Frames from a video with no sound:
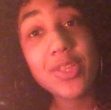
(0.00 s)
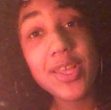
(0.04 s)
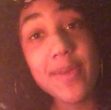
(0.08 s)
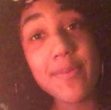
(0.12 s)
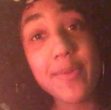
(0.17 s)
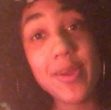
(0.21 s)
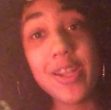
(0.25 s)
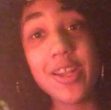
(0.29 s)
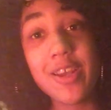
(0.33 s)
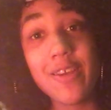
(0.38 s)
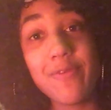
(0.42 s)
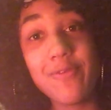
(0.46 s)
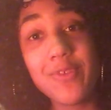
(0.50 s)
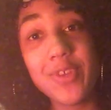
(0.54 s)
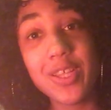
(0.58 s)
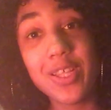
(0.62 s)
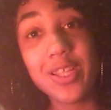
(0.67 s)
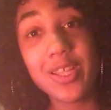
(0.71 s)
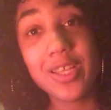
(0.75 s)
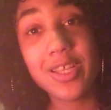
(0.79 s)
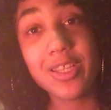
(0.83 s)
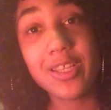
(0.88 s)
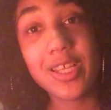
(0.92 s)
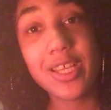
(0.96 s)
They might not
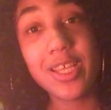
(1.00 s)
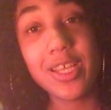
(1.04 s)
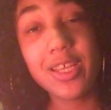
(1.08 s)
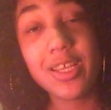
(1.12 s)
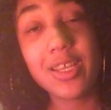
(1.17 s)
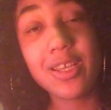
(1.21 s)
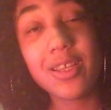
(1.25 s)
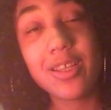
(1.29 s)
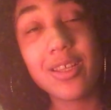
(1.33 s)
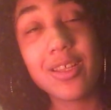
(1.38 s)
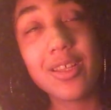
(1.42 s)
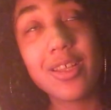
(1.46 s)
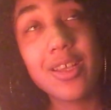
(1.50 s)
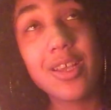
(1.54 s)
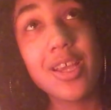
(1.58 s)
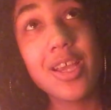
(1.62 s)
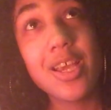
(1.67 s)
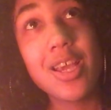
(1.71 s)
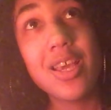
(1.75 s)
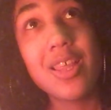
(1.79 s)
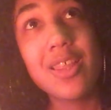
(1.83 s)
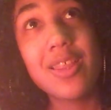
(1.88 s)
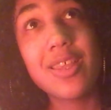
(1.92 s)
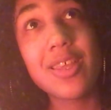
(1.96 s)
feeling like
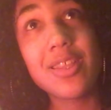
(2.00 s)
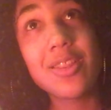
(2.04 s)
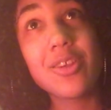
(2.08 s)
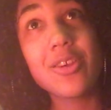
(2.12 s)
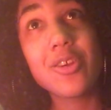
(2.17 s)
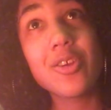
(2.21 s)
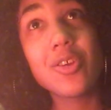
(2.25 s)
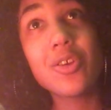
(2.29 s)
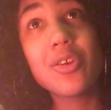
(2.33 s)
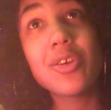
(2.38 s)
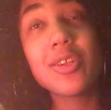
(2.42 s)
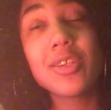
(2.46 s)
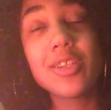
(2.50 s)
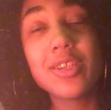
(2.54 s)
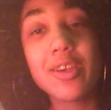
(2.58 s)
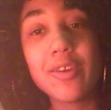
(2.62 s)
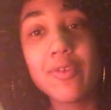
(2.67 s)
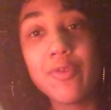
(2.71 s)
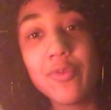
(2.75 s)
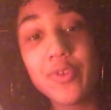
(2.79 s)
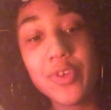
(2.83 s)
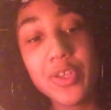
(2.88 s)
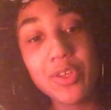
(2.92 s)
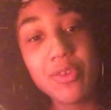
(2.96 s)
that they're good
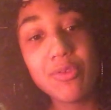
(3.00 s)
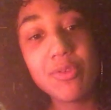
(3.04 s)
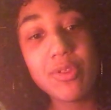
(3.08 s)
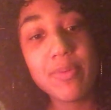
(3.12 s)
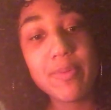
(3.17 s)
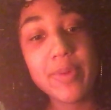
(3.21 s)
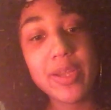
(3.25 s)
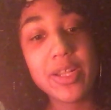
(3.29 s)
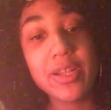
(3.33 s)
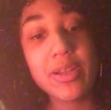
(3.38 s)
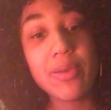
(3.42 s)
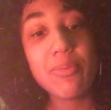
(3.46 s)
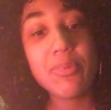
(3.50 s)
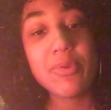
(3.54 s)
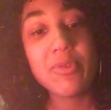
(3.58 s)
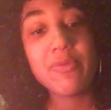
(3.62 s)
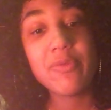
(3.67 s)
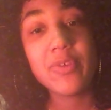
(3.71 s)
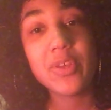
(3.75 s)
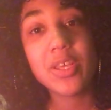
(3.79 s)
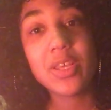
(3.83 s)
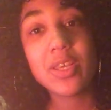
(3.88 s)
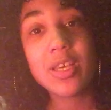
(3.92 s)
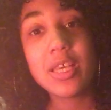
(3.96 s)
enough for you. They might not be
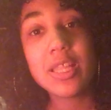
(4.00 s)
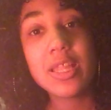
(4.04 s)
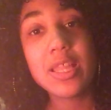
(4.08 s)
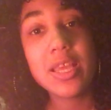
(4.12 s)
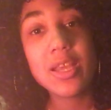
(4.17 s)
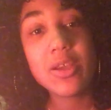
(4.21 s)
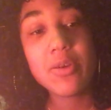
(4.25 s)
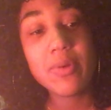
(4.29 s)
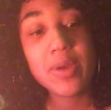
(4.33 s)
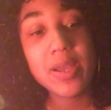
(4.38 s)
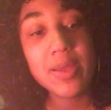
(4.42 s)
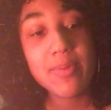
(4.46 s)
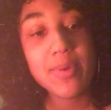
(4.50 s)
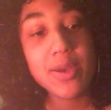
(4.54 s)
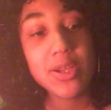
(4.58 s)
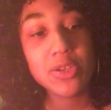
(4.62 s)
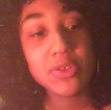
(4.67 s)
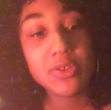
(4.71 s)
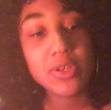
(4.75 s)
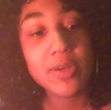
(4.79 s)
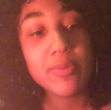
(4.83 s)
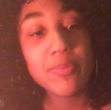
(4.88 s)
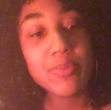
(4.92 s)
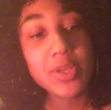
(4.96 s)
feeling like they quite
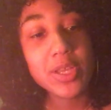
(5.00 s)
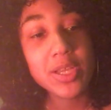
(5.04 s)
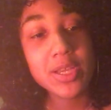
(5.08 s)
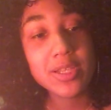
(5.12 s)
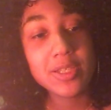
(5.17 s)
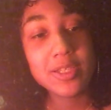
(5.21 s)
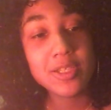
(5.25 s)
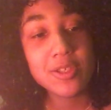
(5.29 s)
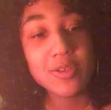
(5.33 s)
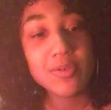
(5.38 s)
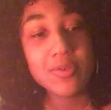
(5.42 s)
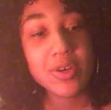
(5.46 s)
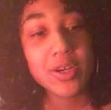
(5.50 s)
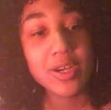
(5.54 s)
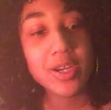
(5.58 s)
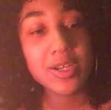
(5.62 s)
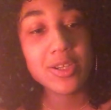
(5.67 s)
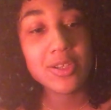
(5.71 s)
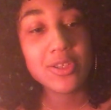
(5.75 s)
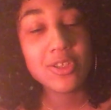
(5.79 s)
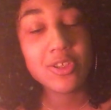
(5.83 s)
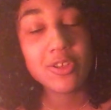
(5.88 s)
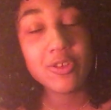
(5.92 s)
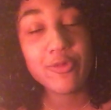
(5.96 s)
measure up because you
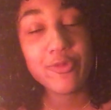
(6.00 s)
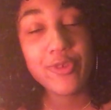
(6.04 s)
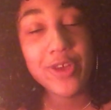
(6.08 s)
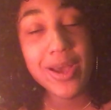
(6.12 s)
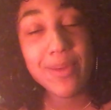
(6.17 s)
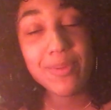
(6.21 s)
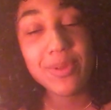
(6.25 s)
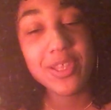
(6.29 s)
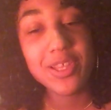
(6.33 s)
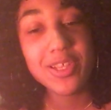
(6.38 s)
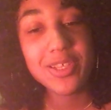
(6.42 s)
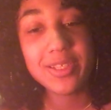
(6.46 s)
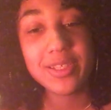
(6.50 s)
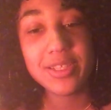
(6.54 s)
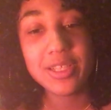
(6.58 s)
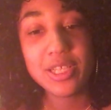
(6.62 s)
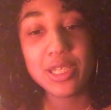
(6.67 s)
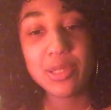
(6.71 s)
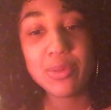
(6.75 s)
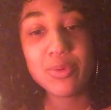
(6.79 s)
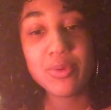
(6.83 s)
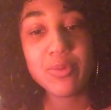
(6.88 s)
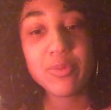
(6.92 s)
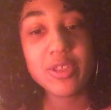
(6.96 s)
are so fabulous in
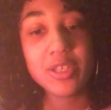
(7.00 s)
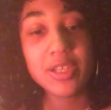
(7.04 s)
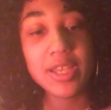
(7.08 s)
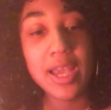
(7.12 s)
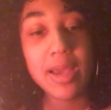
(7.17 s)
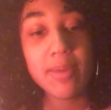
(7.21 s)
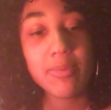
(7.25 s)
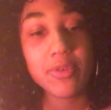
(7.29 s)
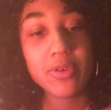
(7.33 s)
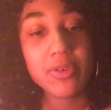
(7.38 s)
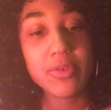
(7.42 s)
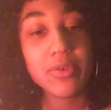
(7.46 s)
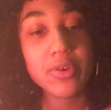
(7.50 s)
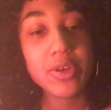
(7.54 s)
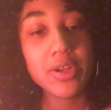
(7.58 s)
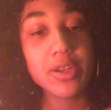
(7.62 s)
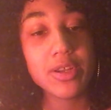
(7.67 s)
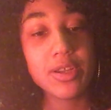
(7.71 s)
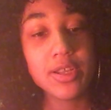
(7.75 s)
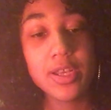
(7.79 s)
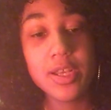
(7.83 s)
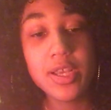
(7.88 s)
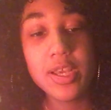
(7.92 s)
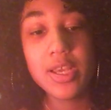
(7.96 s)
this moment,
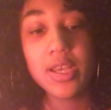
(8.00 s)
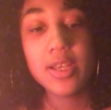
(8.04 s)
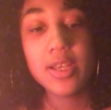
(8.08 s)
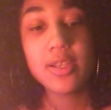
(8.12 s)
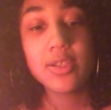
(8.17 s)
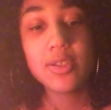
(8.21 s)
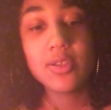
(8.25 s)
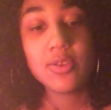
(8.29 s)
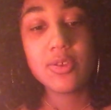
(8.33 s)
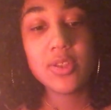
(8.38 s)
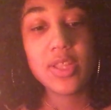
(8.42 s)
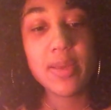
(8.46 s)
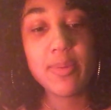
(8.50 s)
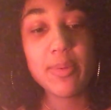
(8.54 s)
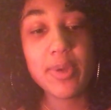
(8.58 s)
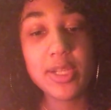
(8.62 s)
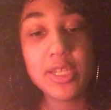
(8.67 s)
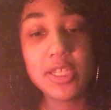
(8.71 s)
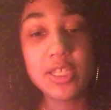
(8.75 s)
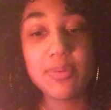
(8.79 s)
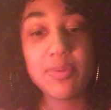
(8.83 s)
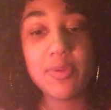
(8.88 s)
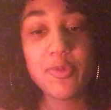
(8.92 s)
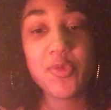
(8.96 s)
Capricorn. So they
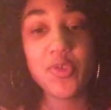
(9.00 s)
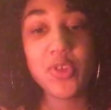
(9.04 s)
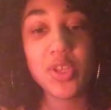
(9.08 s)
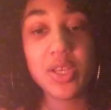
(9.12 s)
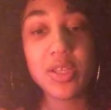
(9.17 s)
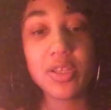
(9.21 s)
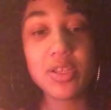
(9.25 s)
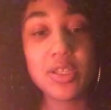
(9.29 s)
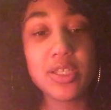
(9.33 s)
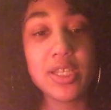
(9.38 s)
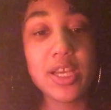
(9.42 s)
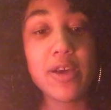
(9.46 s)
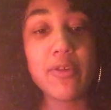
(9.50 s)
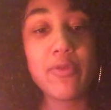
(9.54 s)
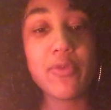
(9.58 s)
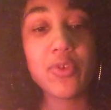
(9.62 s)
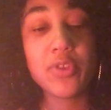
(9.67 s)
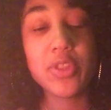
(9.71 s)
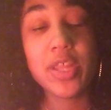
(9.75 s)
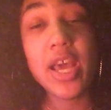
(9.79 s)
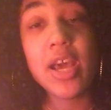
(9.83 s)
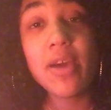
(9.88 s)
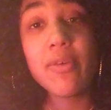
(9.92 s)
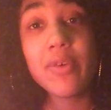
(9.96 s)
might just be feeling a little
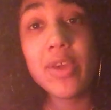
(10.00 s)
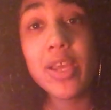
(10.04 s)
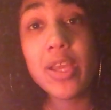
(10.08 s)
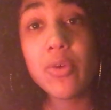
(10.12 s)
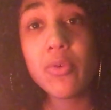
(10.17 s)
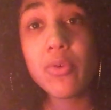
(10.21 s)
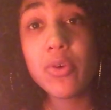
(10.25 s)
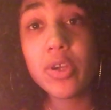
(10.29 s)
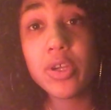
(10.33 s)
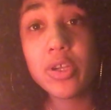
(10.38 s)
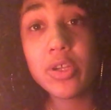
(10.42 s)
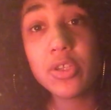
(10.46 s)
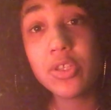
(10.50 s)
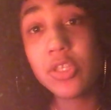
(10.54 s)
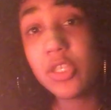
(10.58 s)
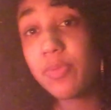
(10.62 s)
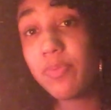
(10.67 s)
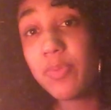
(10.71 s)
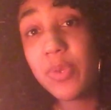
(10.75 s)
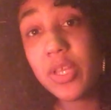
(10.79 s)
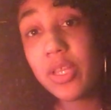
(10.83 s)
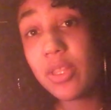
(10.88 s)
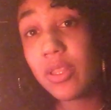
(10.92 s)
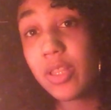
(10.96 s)
doubtful that way, or it could
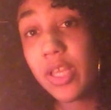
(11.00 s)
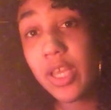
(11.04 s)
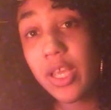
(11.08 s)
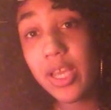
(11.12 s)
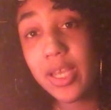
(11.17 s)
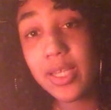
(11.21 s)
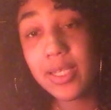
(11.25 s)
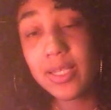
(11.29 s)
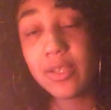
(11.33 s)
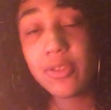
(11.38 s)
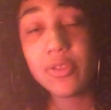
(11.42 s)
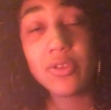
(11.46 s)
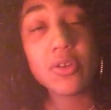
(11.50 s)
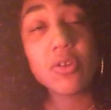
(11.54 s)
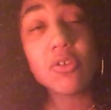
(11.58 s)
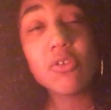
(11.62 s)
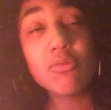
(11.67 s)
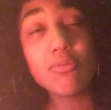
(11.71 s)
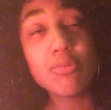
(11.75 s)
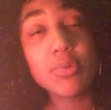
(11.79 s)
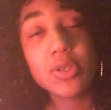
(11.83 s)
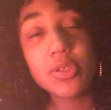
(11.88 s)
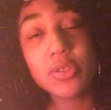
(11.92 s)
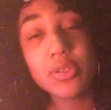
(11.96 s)
just be, like I said, their
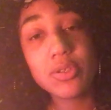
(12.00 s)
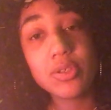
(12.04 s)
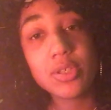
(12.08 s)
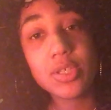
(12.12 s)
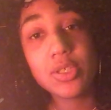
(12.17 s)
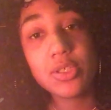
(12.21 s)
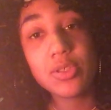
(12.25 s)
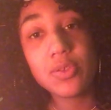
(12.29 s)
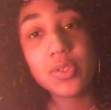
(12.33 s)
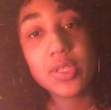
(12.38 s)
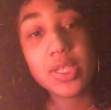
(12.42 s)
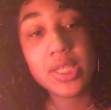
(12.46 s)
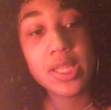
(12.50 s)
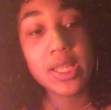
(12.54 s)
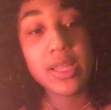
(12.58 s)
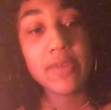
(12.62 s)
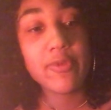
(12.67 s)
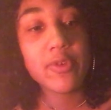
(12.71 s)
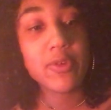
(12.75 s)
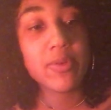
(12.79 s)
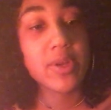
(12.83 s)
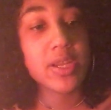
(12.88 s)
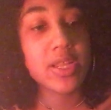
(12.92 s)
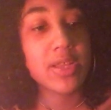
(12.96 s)
own personal issues that
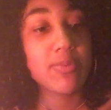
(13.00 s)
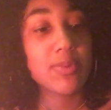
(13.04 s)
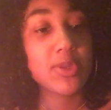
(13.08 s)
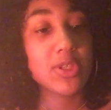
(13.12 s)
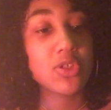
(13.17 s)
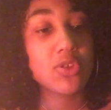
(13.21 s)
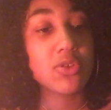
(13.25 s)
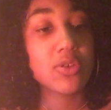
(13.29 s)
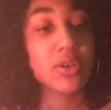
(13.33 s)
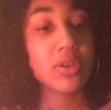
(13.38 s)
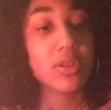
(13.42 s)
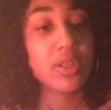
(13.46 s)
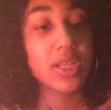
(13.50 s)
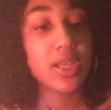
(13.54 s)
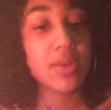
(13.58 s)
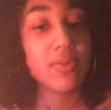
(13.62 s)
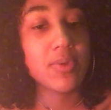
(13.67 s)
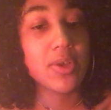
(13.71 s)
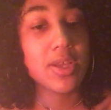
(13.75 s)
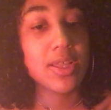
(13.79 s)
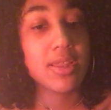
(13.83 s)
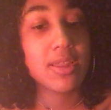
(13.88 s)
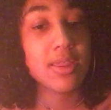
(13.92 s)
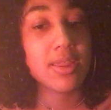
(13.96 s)
they've already been struggling
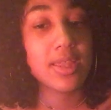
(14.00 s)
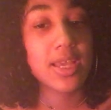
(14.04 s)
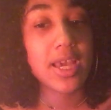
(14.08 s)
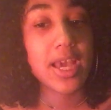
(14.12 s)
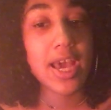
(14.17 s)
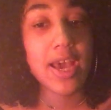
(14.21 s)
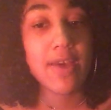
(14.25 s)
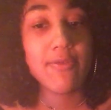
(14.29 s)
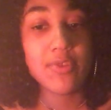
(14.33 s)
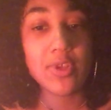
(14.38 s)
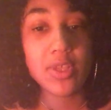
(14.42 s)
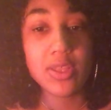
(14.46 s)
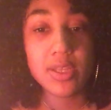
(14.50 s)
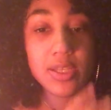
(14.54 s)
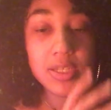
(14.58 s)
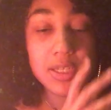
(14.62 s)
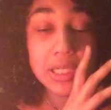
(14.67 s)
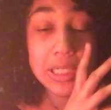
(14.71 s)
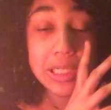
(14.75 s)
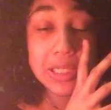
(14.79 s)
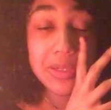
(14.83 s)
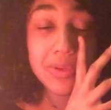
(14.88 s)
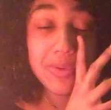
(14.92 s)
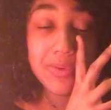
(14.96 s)
with that have nothing
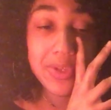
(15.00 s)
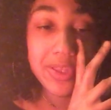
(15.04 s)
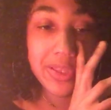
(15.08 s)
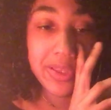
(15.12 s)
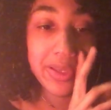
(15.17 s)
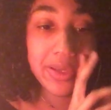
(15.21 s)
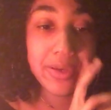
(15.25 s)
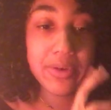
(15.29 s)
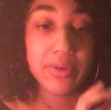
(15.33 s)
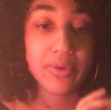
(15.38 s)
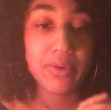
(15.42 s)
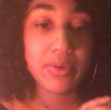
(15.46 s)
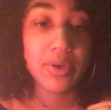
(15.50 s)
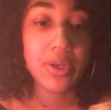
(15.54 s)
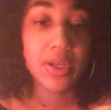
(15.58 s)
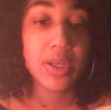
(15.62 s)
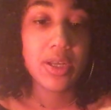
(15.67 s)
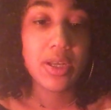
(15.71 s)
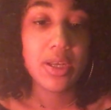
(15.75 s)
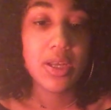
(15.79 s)
to do with you.